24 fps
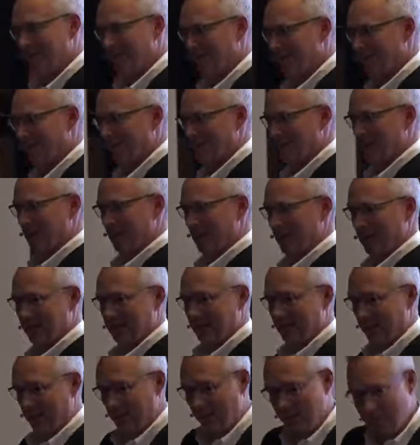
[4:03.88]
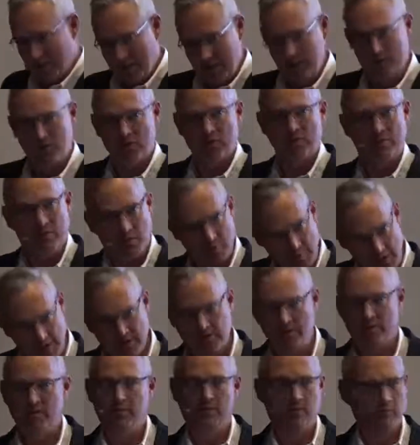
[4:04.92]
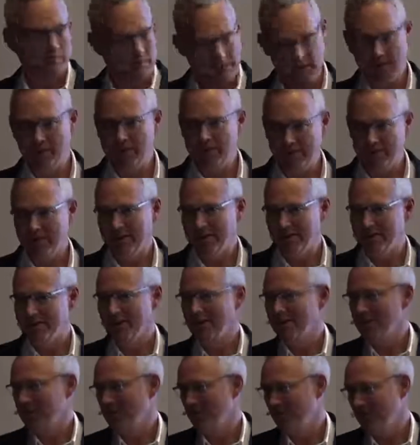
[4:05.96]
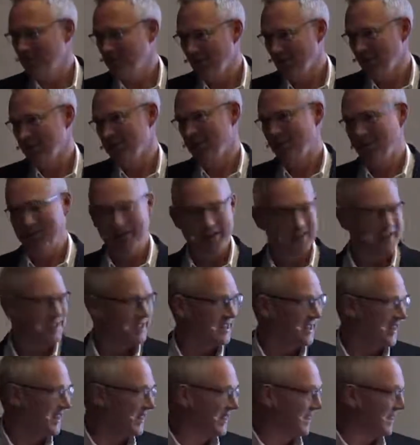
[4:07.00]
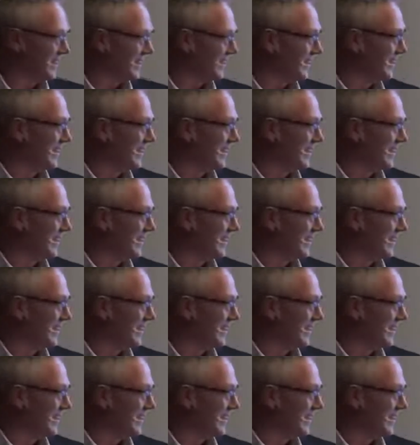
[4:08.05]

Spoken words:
because the Momentum Equity Fund sounds like we've lost our way slightly.